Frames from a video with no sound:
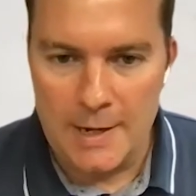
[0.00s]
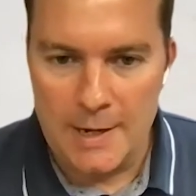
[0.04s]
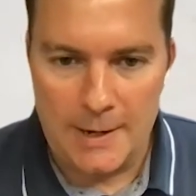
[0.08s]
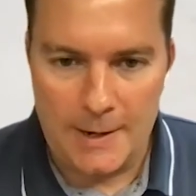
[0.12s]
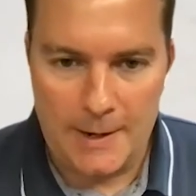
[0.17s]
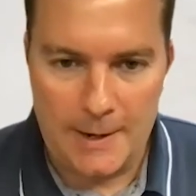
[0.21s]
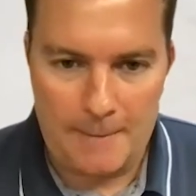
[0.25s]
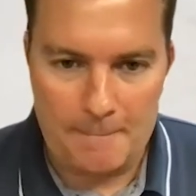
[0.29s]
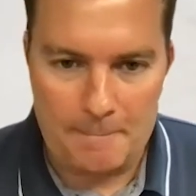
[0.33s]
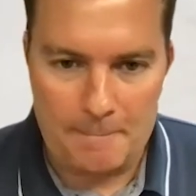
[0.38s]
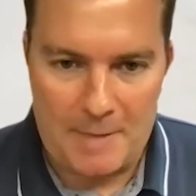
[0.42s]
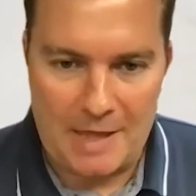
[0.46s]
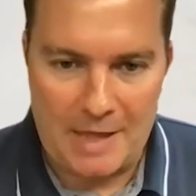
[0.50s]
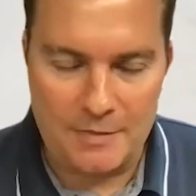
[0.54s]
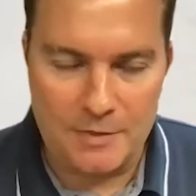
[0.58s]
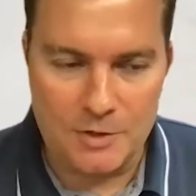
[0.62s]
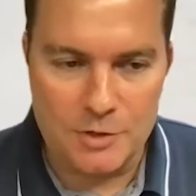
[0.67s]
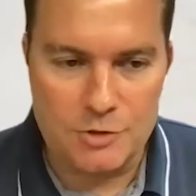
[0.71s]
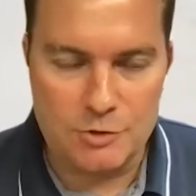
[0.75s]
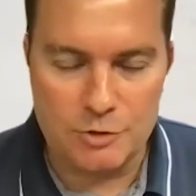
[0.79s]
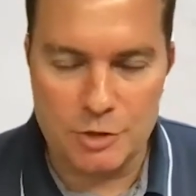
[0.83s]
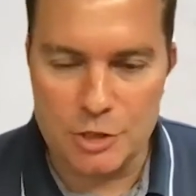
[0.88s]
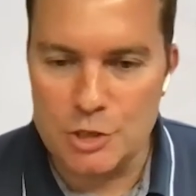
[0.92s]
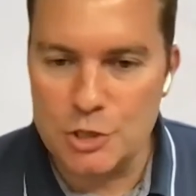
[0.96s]
And the
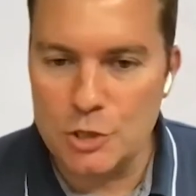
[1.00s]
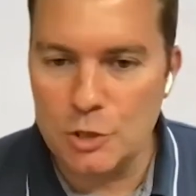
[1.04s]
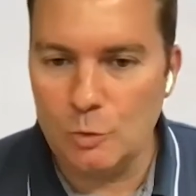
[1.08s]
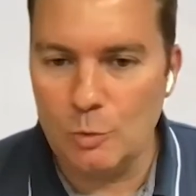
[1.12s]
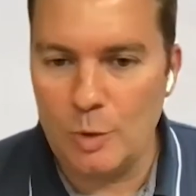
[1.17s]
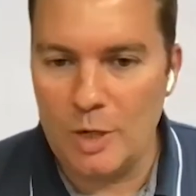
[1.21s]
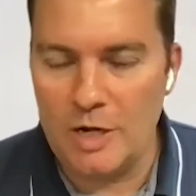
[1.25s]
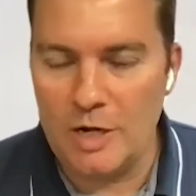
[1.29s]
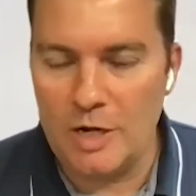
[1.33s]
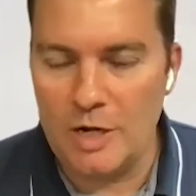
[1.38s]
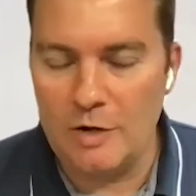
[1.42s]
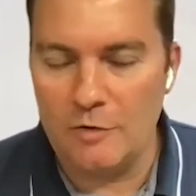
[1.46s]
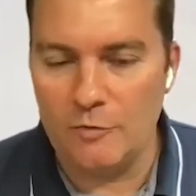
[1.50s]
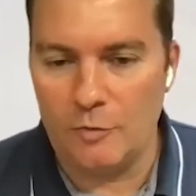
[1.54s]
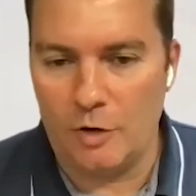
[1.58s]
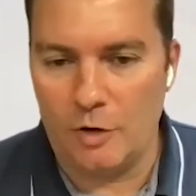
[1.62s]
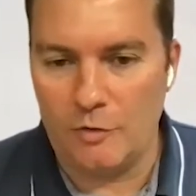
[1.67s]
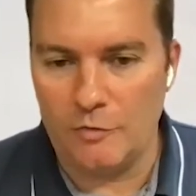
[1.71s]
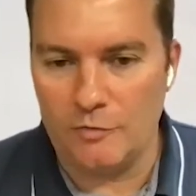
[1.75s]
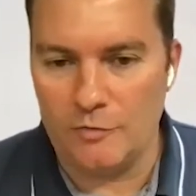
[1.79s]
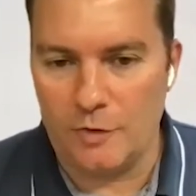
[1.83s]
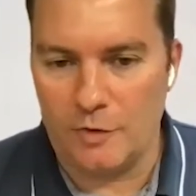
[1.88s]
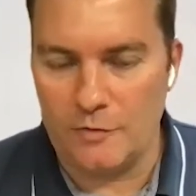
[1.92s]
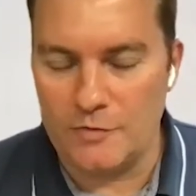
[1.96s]
traditional way
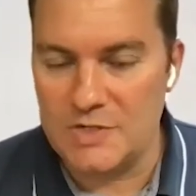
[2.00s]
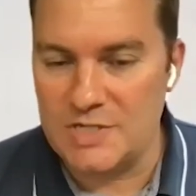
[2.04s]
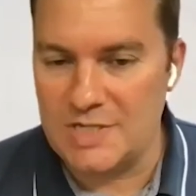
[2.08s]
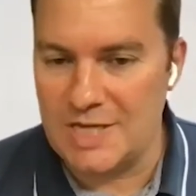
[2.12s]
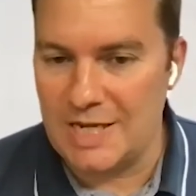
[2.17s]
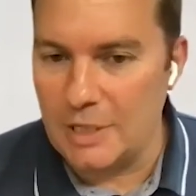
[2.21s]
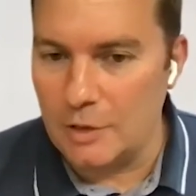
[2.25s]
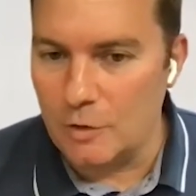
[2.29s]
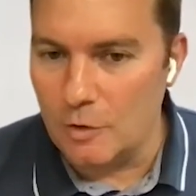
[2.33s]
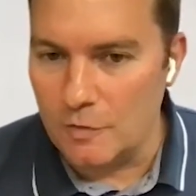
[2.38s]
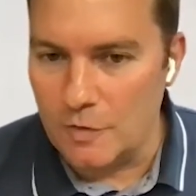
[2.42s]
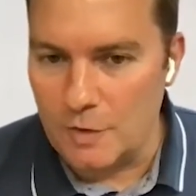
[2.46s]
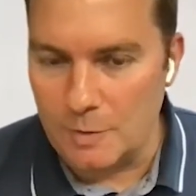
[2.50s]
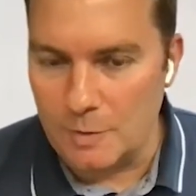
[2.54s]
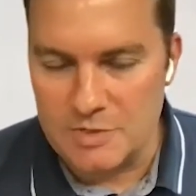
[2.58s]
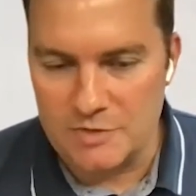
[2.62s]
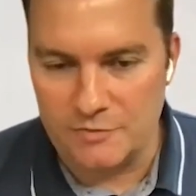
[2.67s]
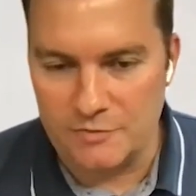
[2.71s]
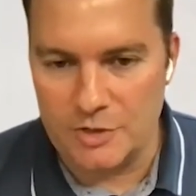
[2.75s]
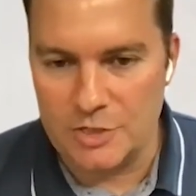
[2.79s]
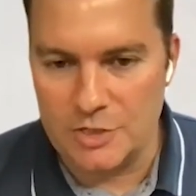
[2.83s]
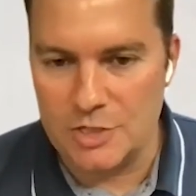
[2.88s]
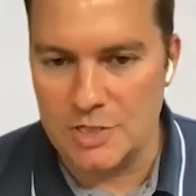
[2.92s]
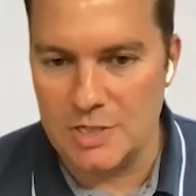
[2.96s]
of selling Earth
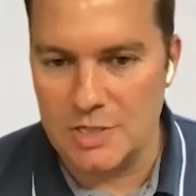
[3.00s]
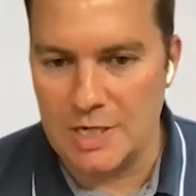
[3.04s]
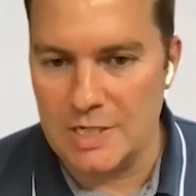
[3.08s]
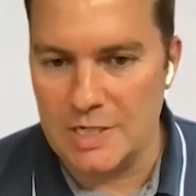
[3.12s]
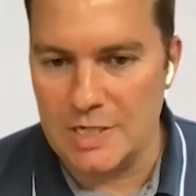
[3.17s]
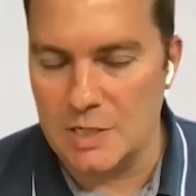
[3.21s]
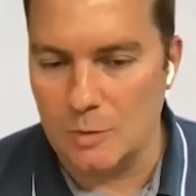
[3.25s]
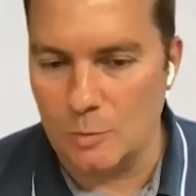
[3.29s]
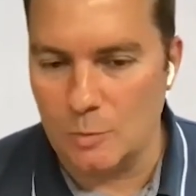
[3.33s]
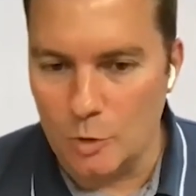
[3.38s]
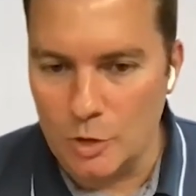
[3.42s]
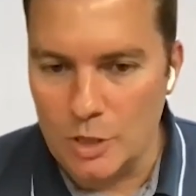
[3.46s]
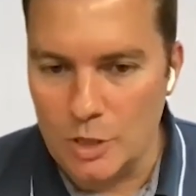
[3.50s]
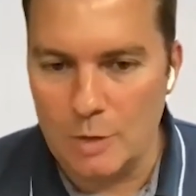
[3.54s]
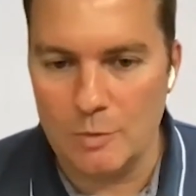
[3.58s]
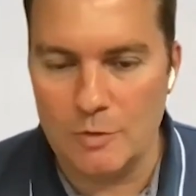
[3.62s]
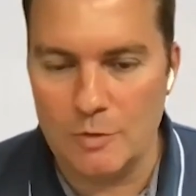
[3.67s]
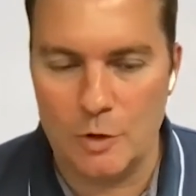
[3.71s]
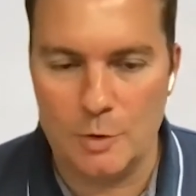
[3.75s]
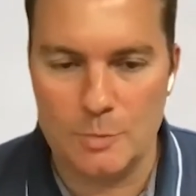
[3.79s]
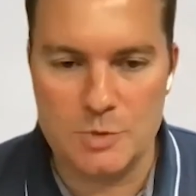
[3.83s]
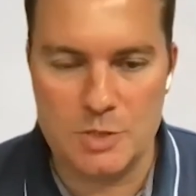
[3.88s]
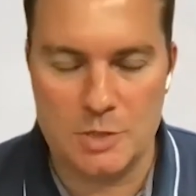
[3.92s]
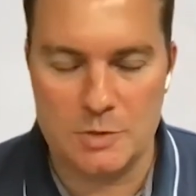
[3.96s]
observation data and working with
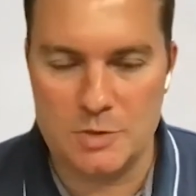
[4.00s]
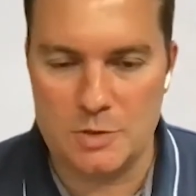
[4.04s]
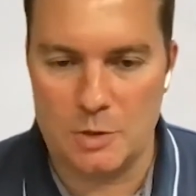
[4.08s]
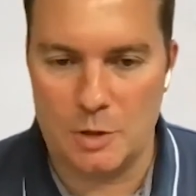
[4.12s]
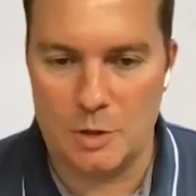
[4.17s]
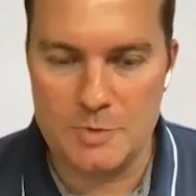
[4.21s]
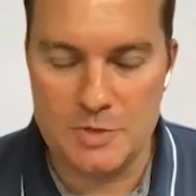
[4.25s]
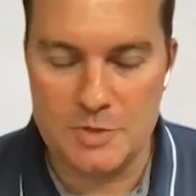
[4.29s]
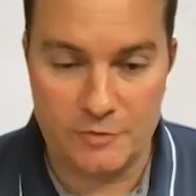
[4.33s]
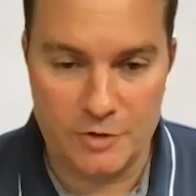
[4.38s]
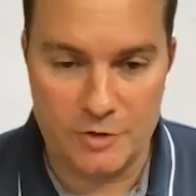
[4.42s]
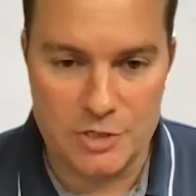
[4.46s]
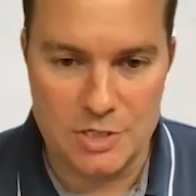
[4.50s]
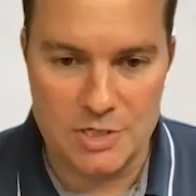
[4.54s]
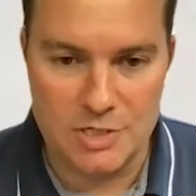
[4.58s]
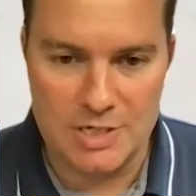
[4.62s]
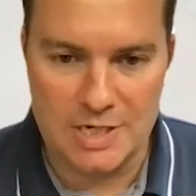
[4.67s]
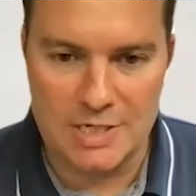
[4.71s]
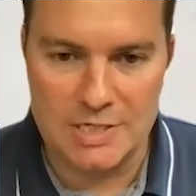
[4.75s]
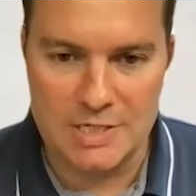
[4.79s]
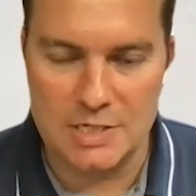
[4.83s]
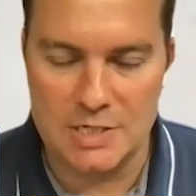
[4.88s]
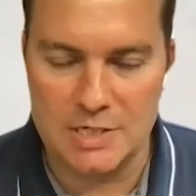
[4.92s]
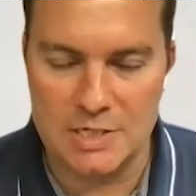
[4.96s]
observation
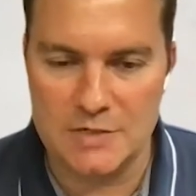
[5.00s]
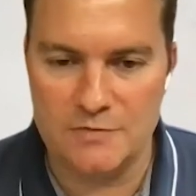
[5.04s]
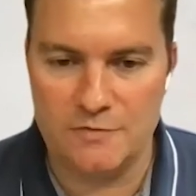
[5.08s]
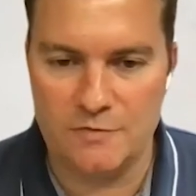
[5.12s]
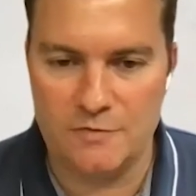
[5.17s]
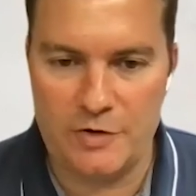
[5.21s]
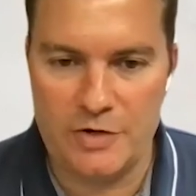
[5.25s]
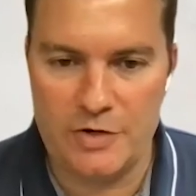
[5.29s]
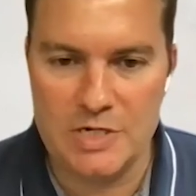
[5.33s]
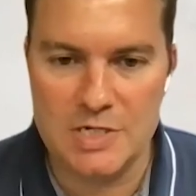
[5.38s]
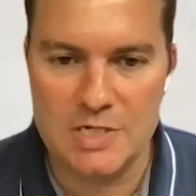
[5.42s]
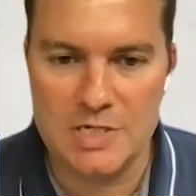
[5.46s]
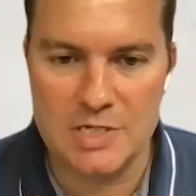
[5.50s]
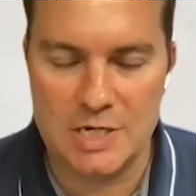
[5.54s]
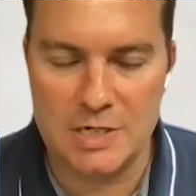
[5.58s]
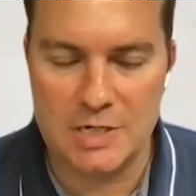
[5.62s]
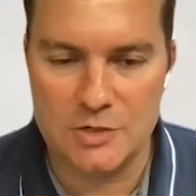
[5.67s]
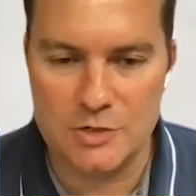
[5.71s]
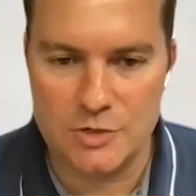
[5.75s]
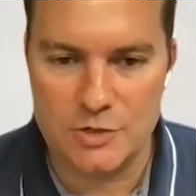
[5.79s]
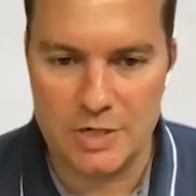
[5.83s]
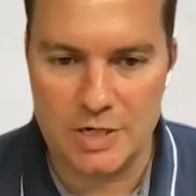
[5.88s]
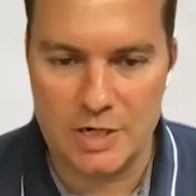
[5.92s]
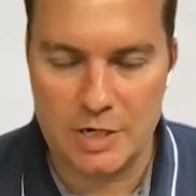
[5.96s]
data is very
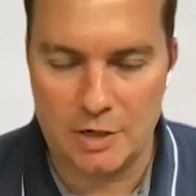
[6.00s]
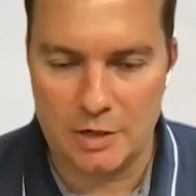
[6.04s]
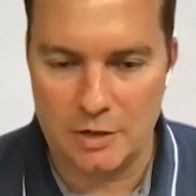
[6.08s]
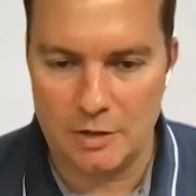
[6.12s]
centric,